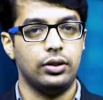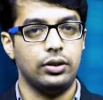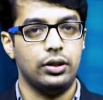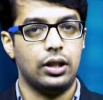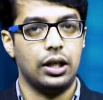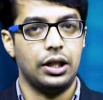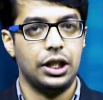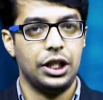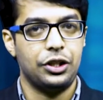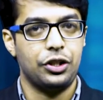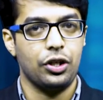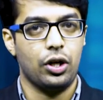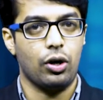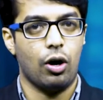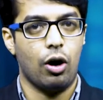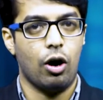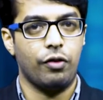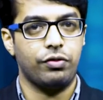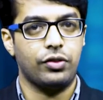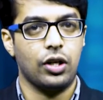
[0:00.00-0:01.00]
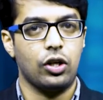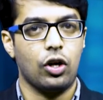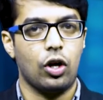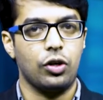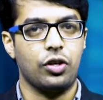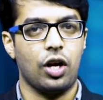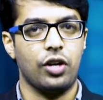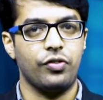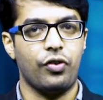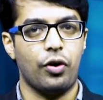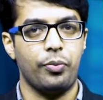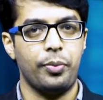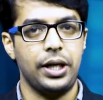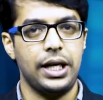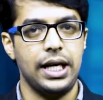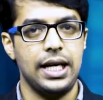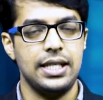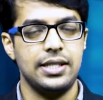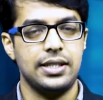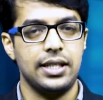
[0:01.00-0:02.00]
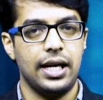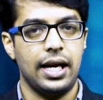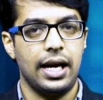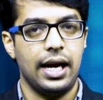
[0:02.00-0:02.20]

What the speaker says: the nature of the non-conformities